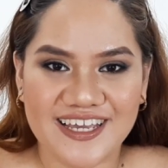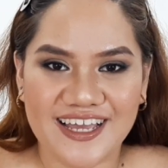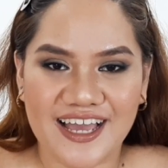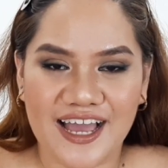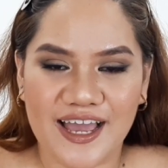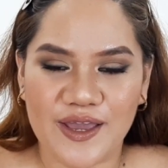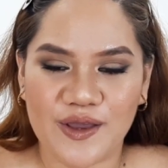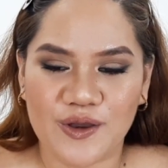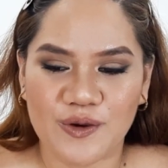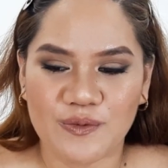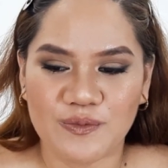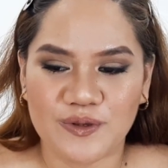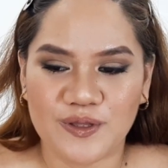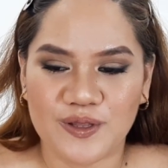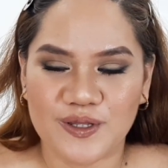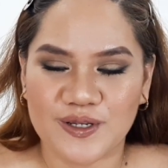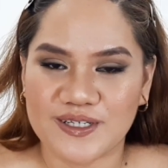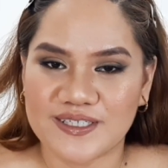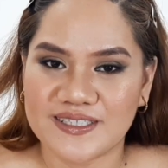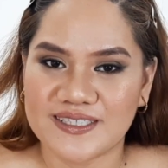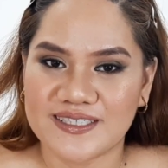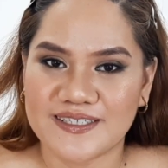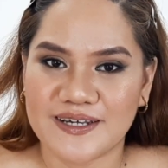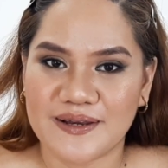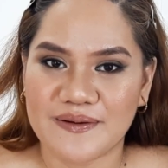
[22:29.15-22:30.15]
I hope you
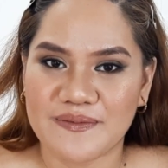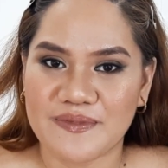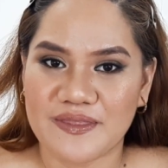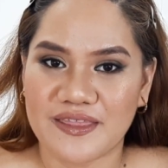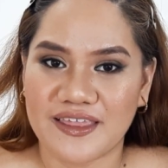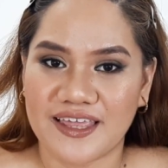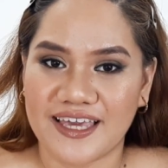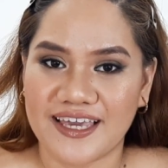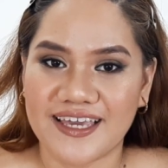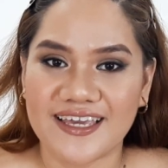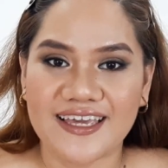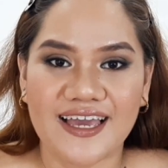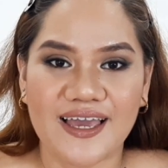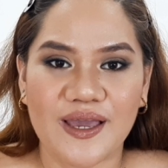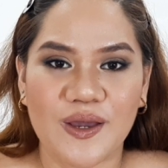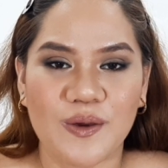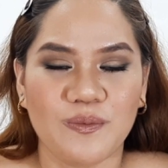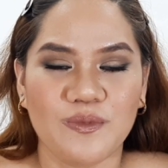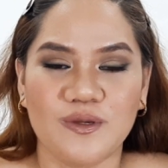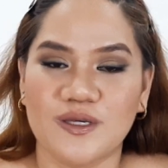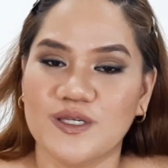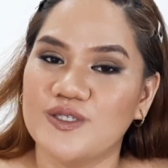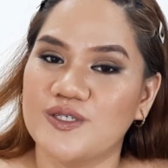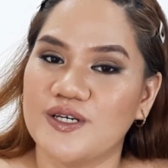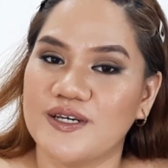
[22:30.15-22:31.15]
learned something. I hope
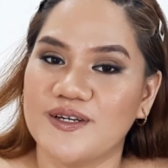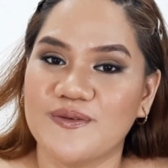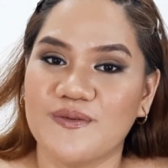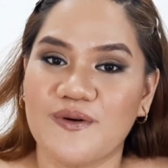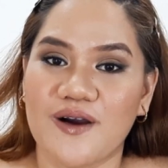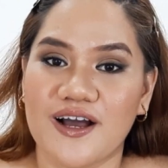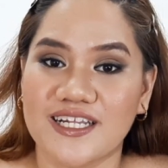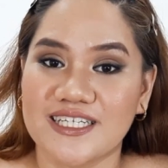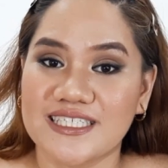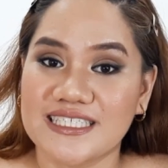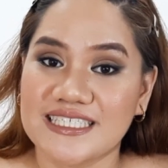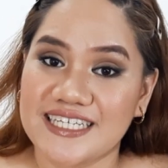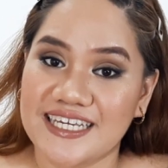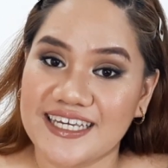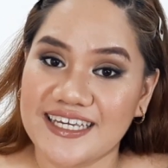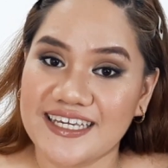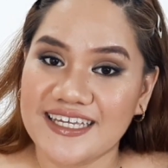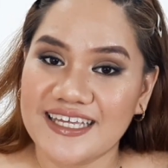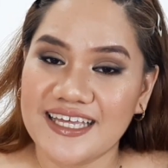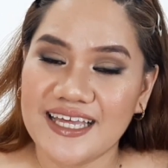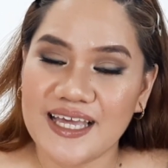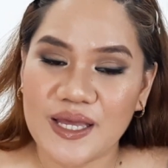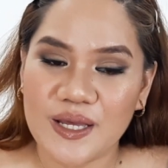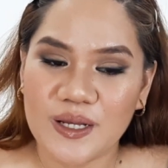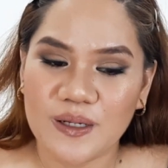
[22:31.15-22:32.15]
you enjoyed watching.
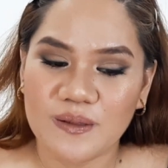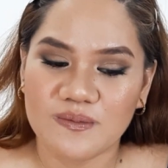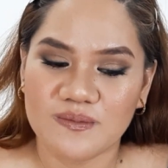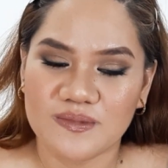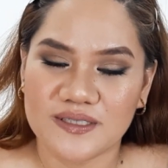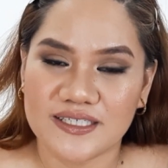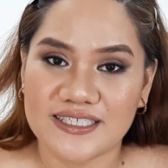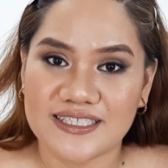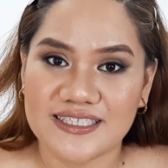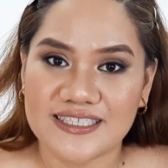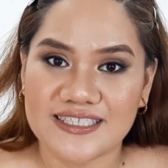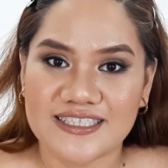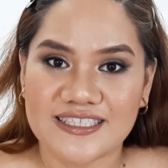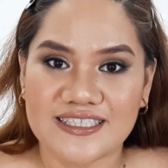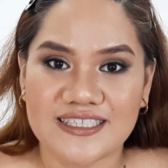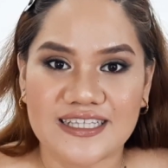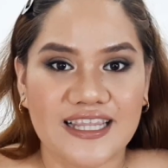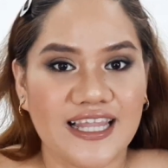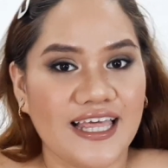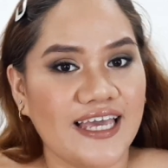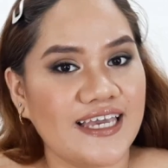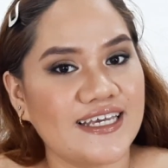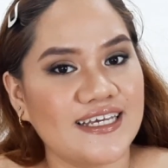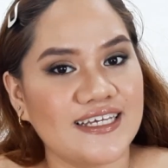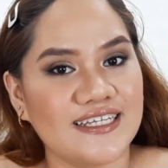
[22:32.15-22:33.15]
Please
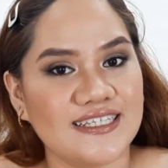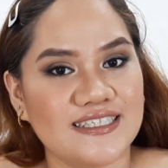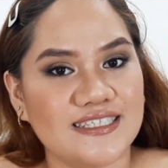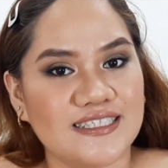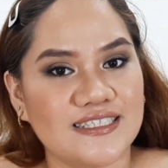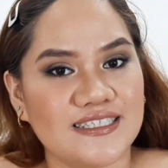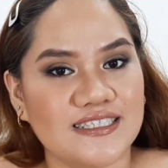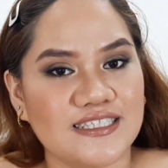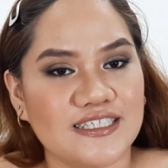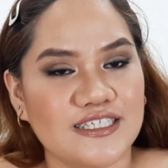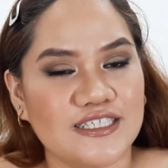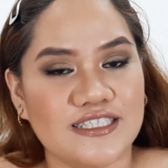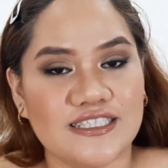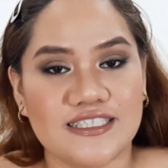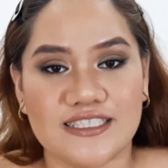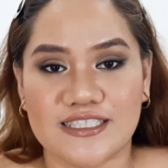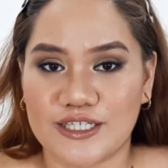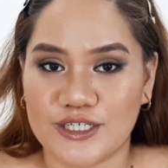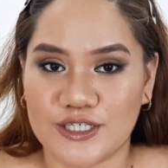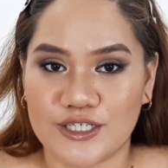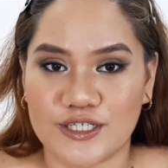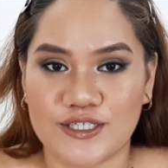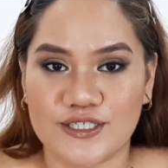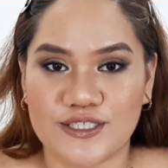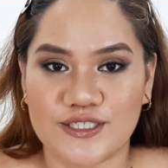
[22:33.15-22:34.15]
like and
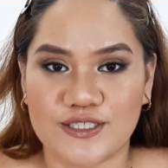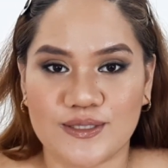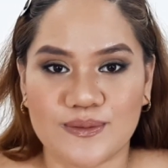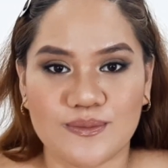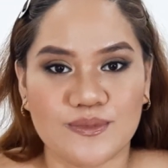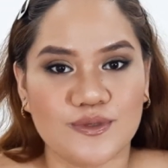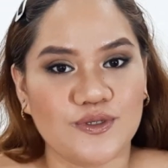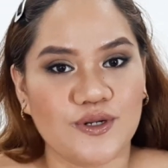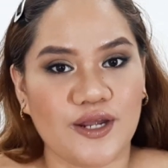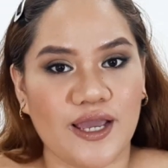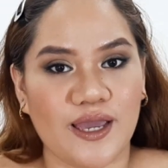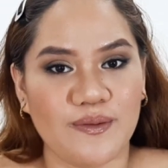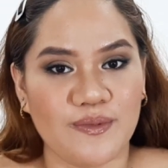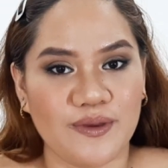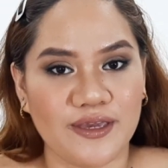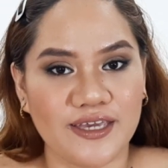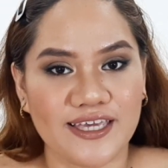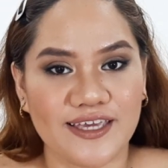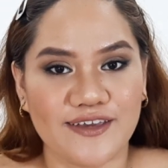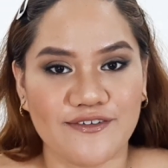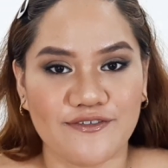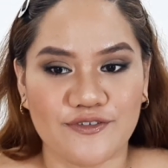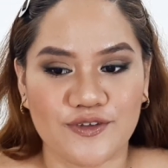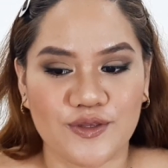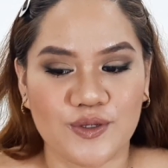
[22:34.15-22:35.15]
consider subscribing
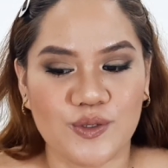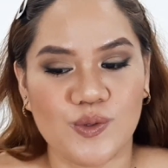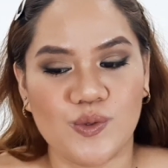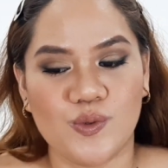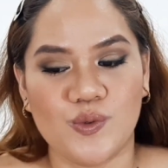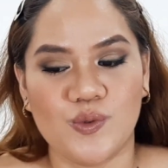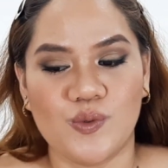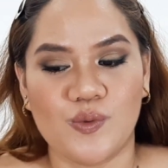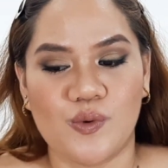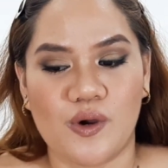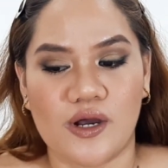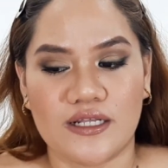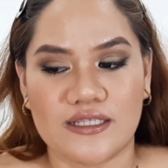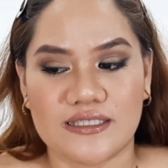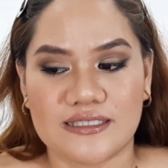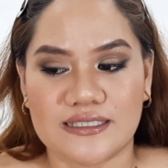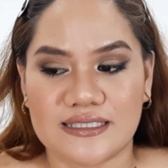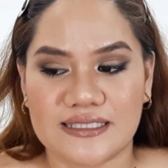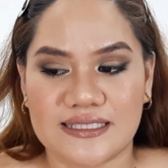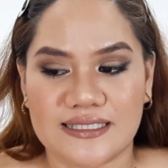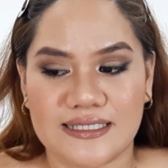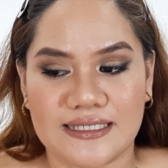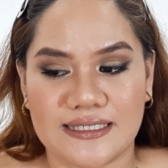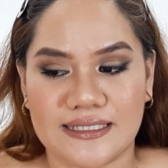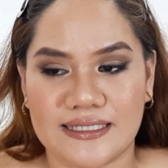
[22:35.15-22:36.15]
if you want to
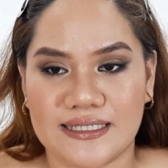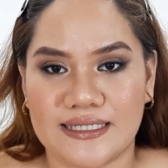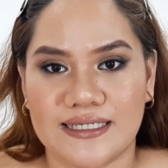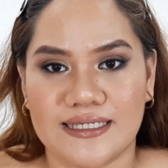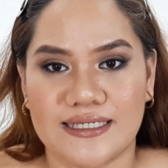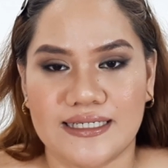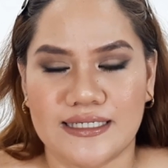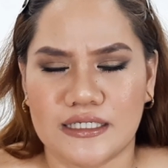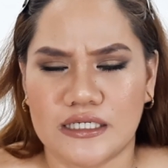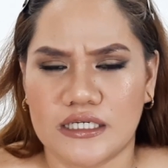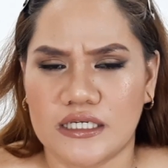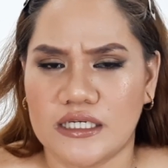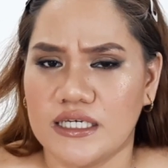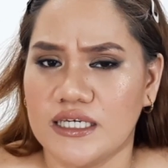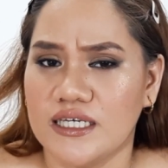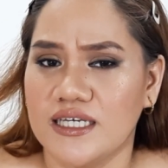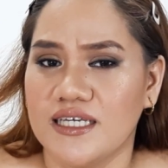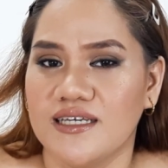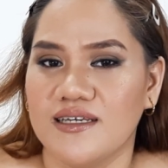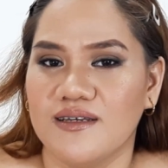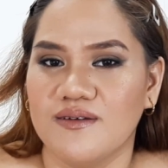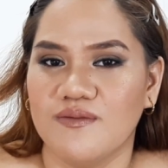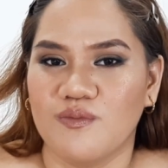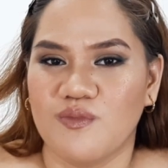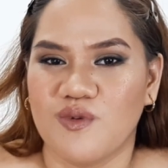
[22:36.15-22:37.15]
see
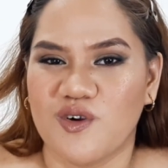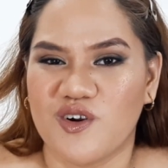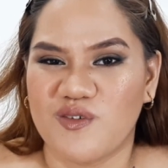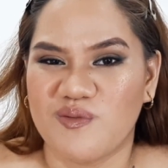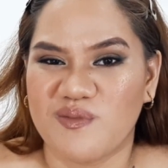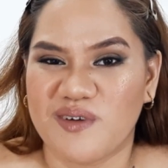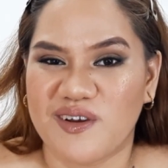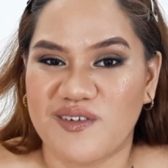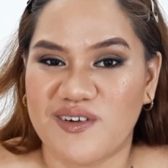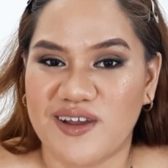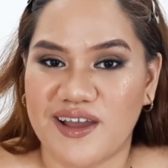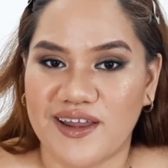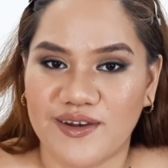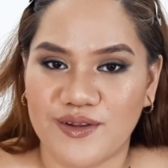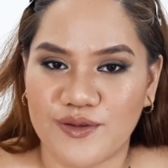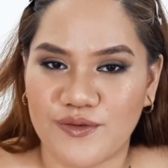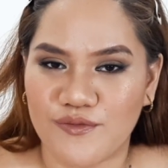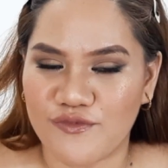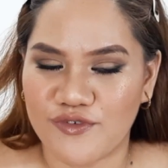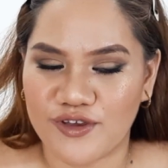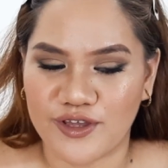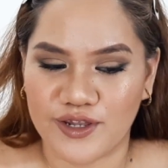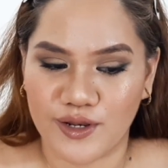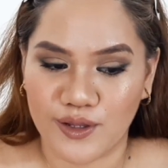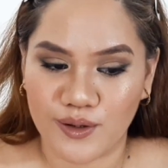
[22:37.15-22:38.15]
more of my random
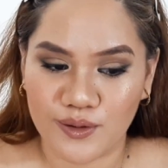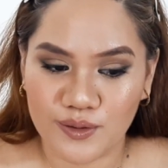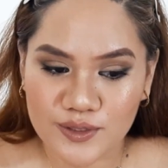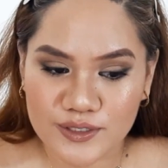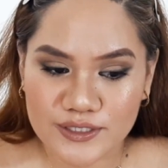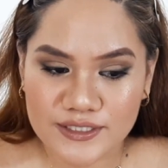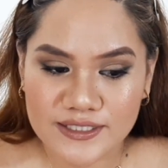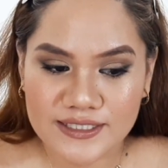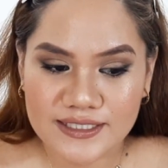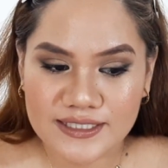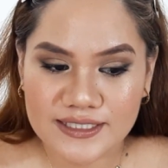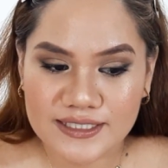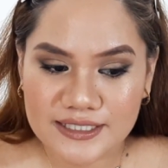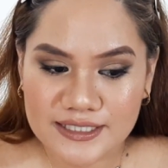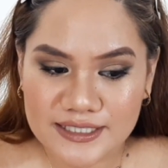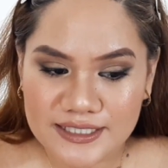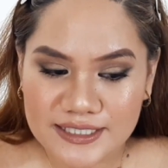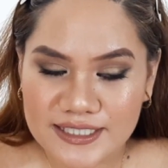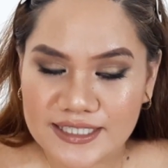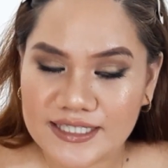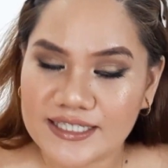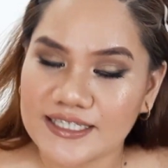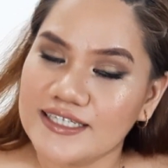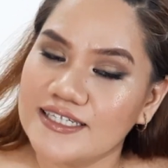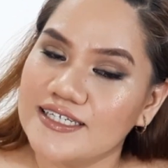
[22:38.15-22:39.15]
videos.
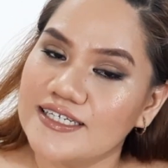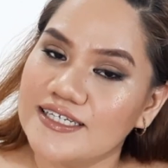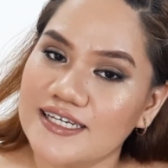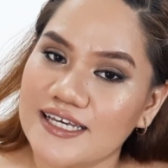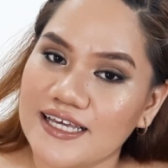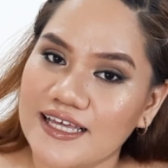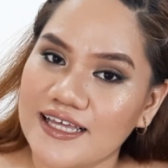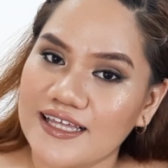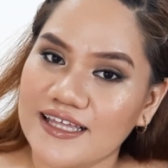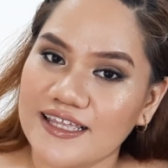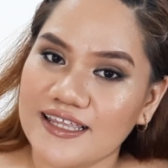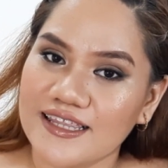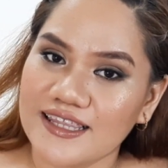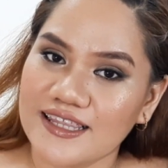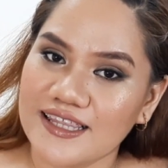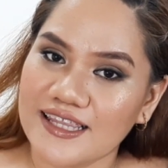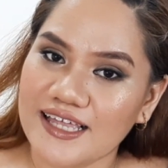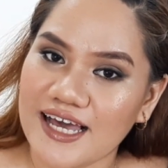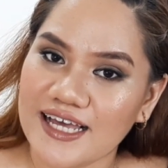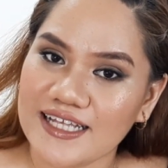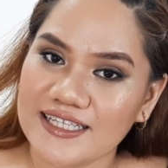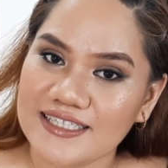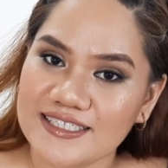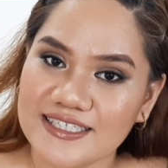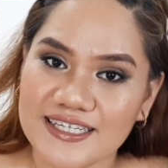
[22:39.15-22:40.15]

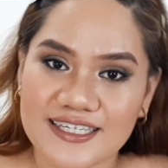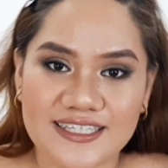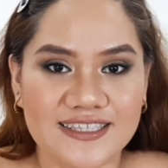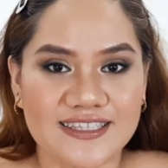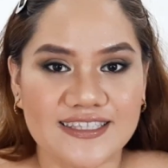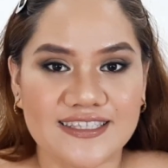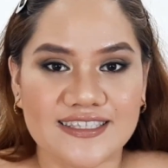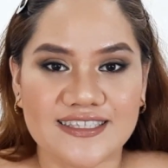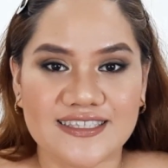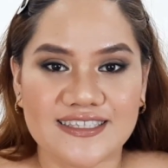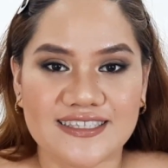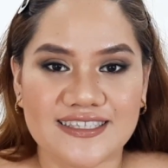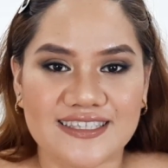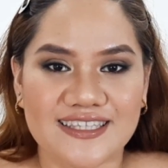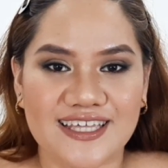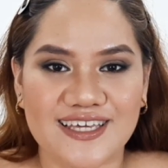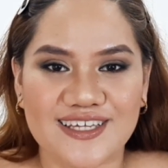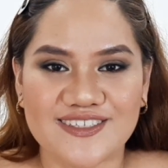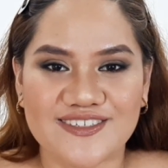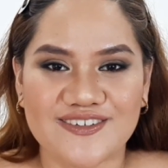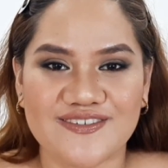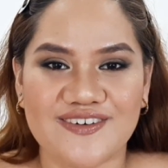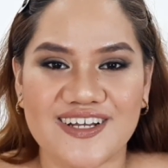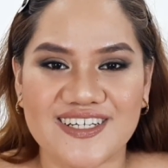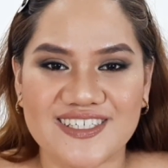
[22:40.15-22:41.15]
That's it.
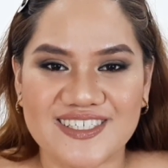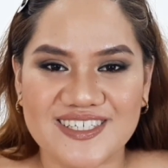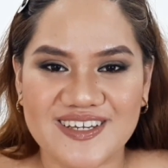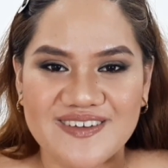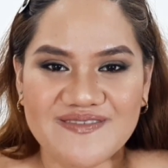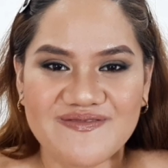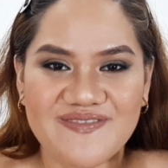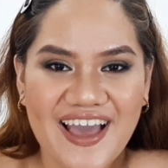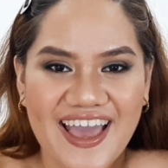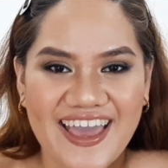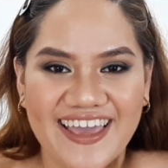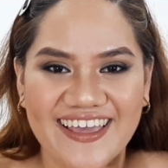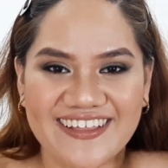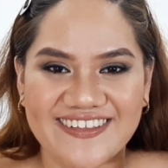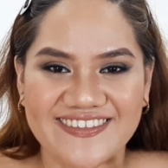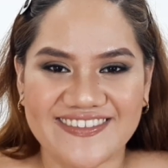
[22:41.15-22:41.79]
Thanks for watching. Bye.